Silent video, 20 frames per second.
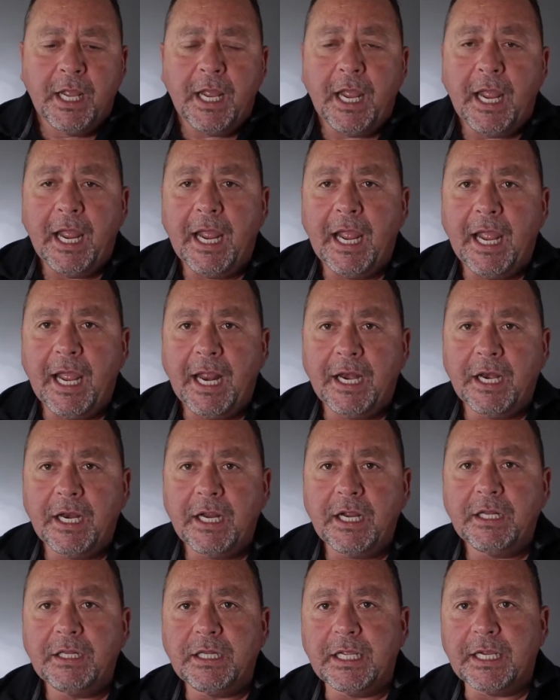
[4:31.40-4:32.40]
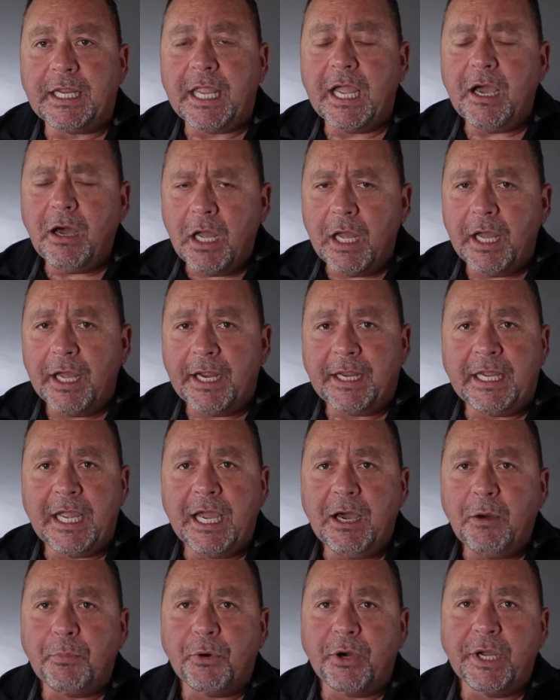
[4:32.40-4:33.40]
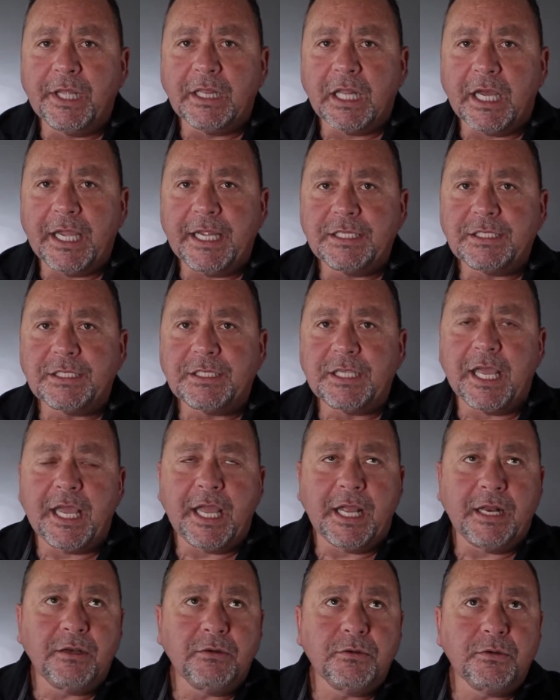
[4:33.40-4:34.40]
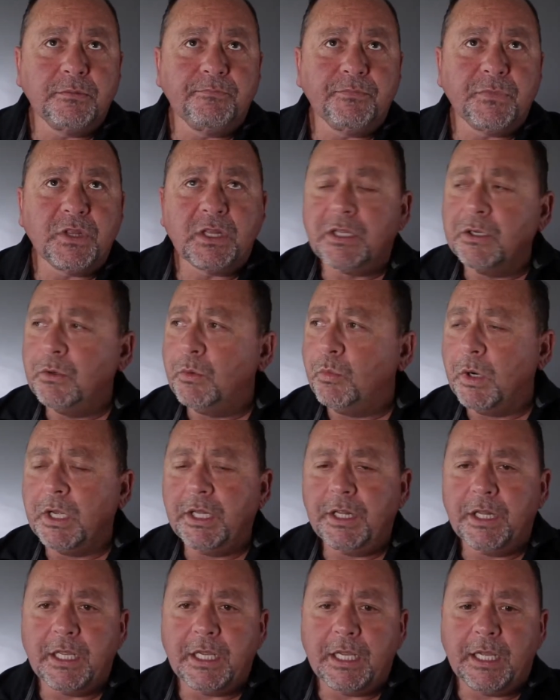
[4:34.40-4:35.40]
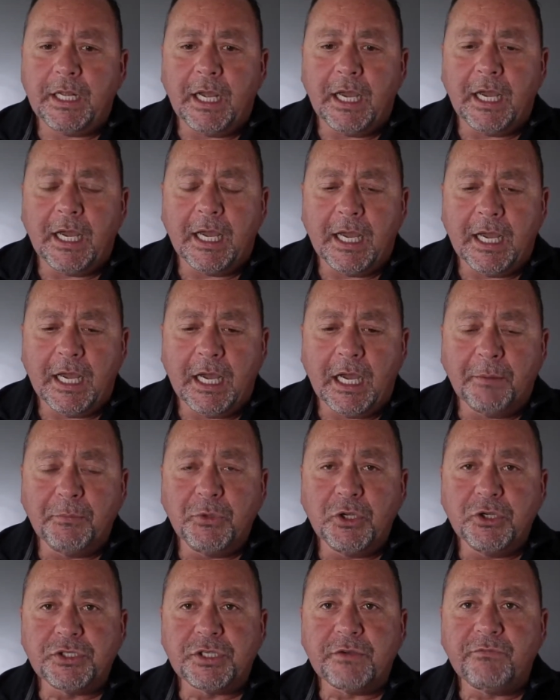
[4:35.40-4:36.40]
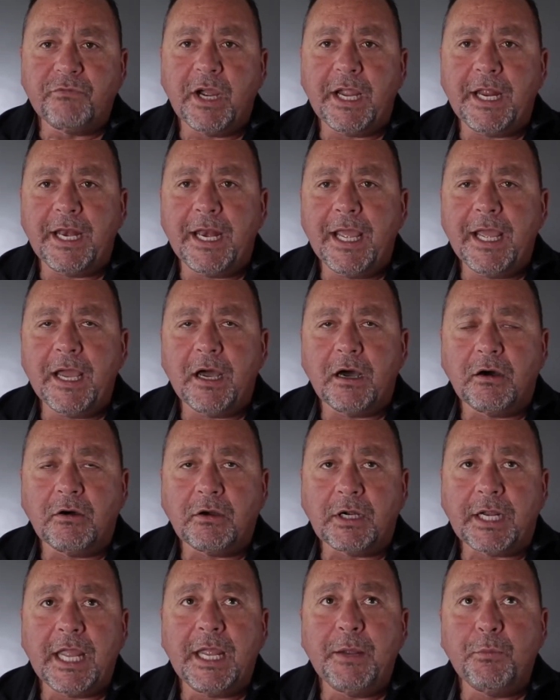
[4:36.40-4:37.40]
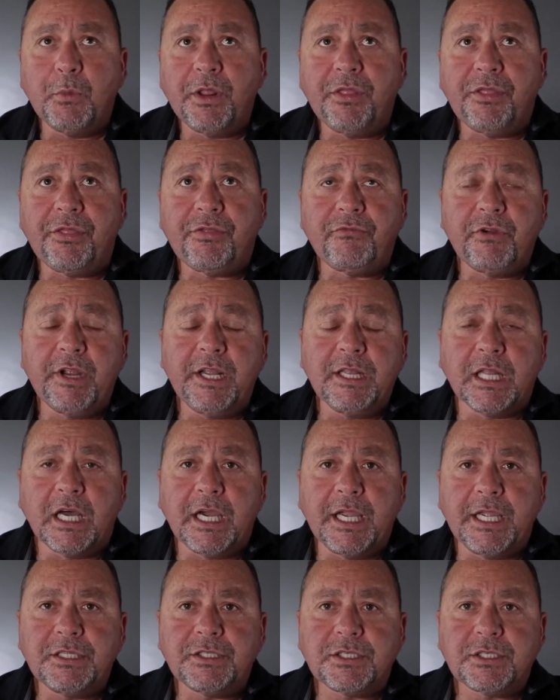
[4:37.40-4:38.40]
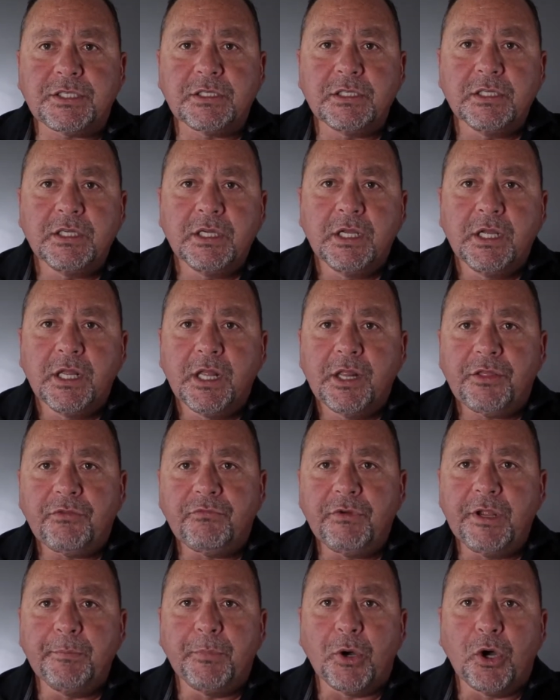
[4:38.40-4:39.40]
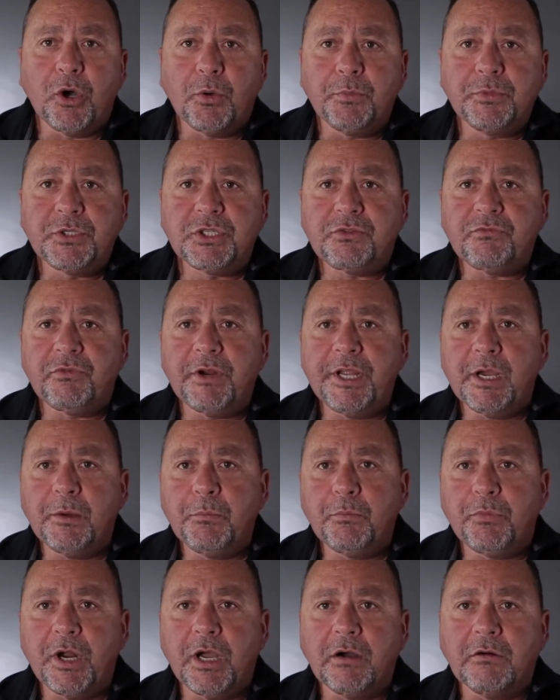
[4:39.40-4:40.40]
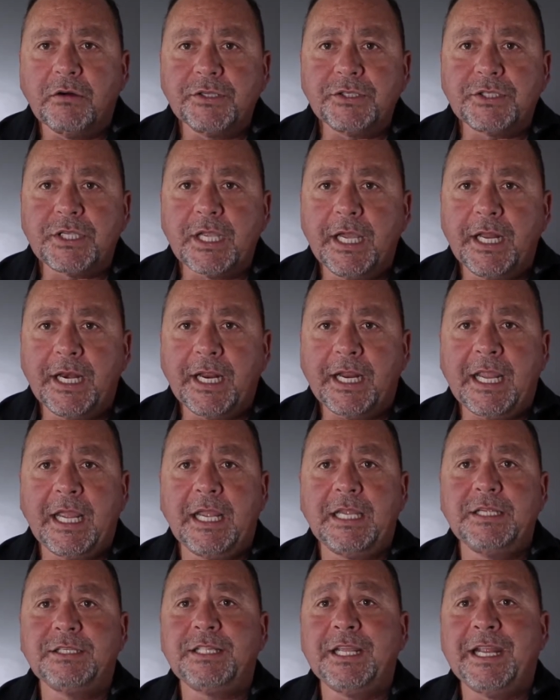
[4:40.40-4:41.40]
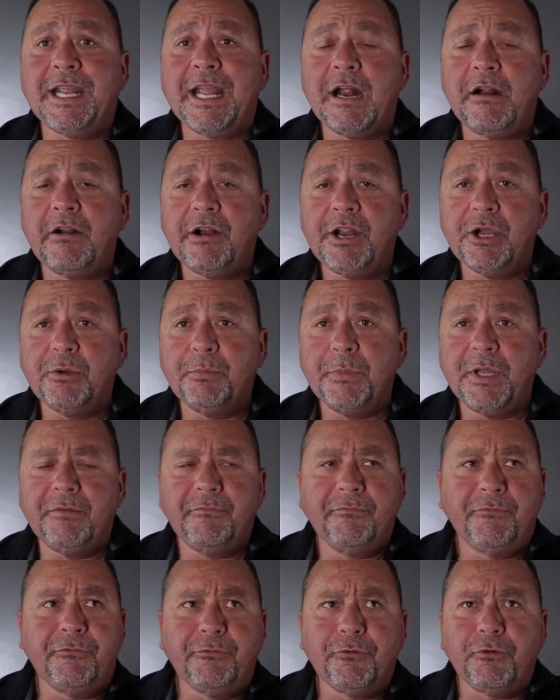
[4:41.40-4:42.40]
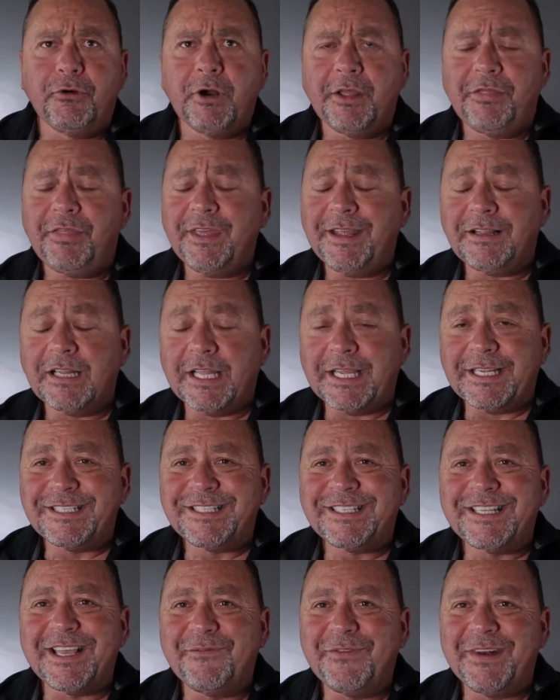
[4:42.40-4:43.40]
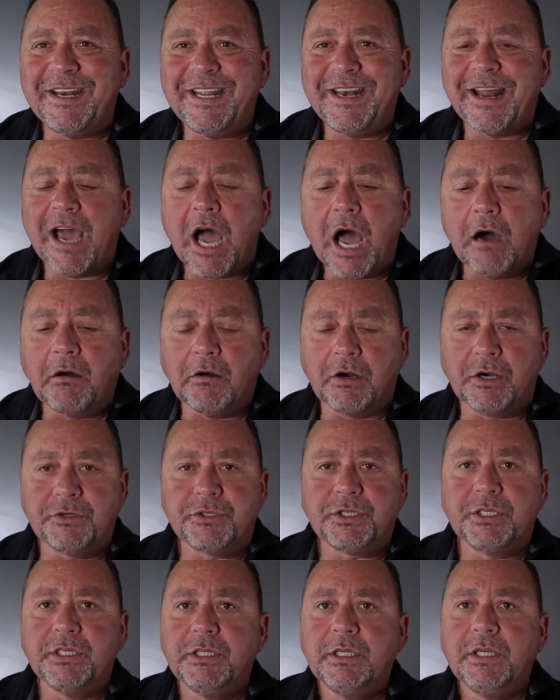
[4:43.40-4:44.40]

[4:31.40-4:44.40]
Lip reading: And the cowboy light set, the one that I'm using right now, came with 3 lights, 3 bulbs, 3 umbrellas, and a case to carry them in for I think like $70.